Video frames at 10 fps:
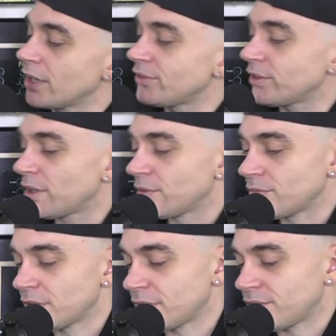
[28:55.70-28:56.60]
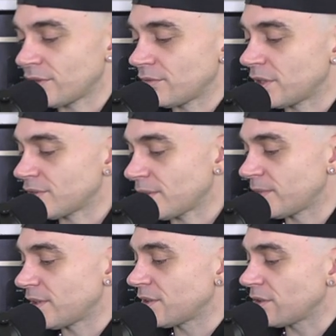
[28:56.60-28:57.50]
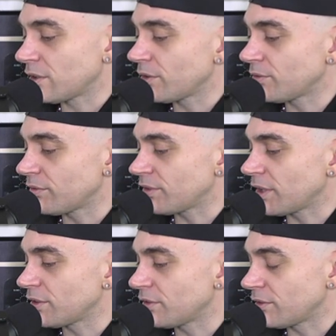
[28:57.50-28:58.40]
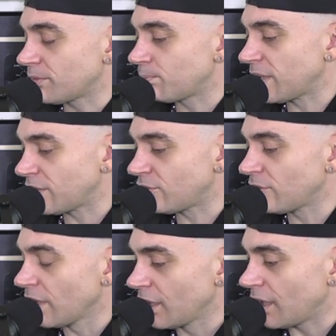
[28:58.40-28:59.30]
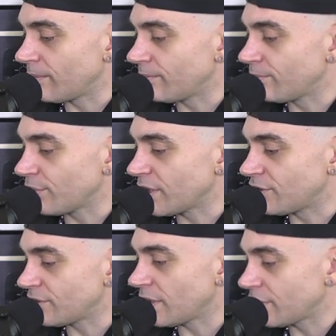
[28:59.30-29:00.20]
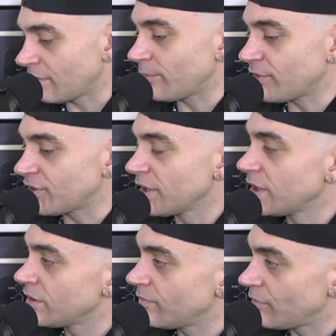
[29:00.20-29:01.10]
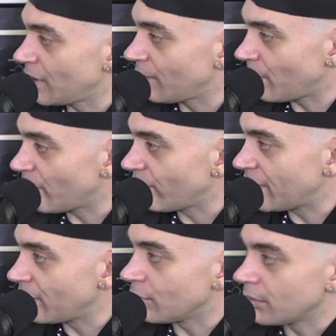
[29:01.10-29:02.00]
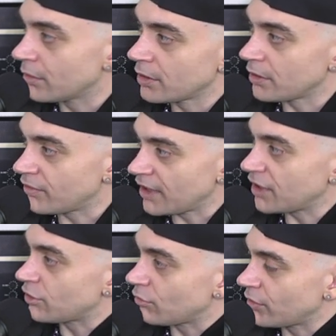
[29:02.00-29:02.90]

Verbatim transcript: I used to go. so when I was coming to London, I go through this under this big um, bridge, underground bridge, uh, by Red Hill that mm. takes you